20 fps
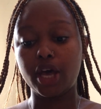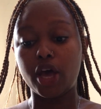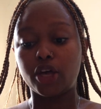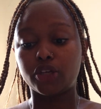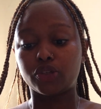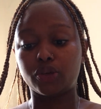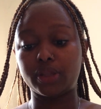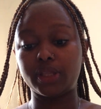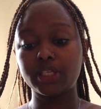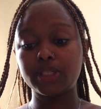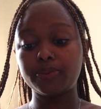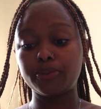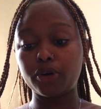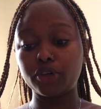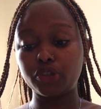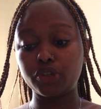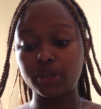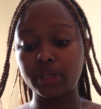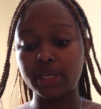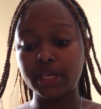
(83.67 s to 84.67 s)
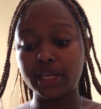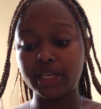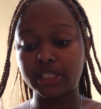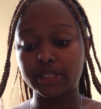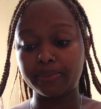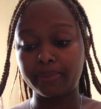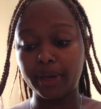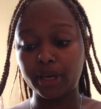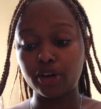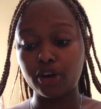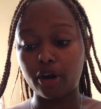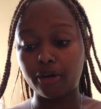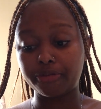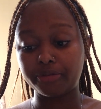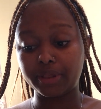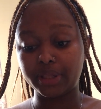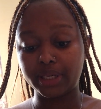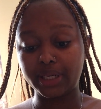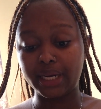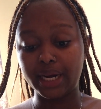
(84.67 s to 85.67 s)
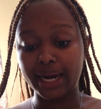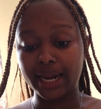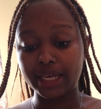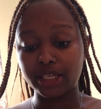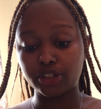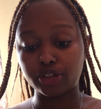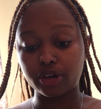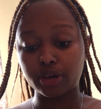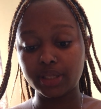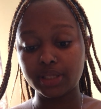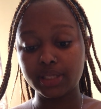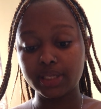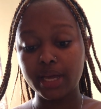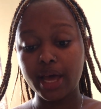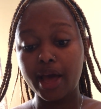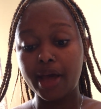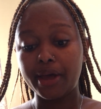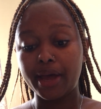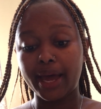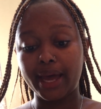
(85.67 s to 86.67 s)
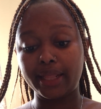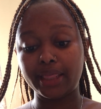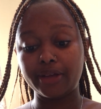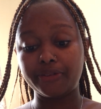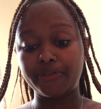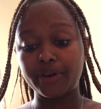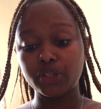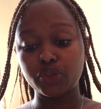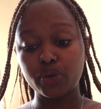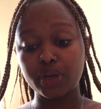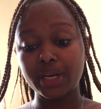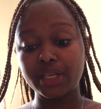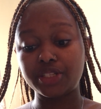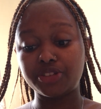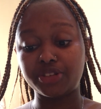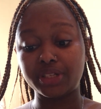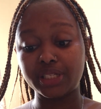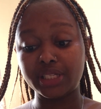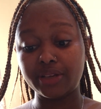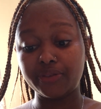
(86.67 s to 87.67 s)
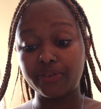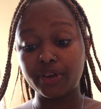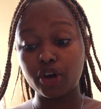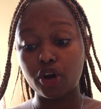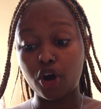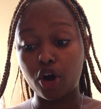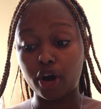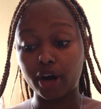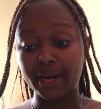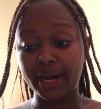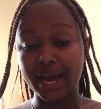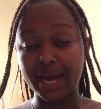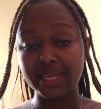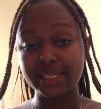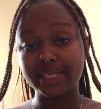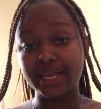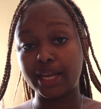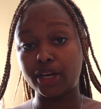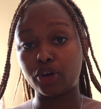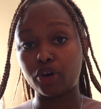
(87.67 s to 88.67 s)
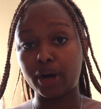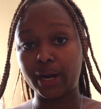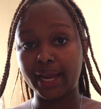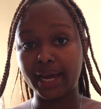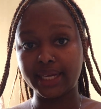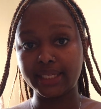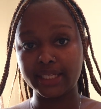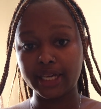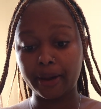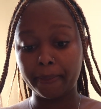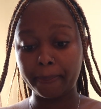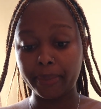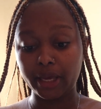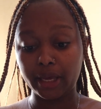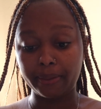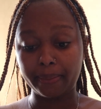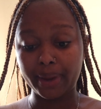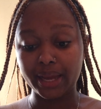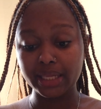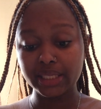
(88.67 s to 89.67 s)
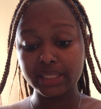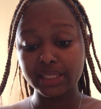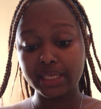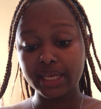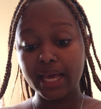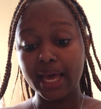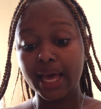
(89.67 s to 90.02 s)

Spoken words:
So, this module is made of 3 lessons, and the first one is receiving orders and collecting payments.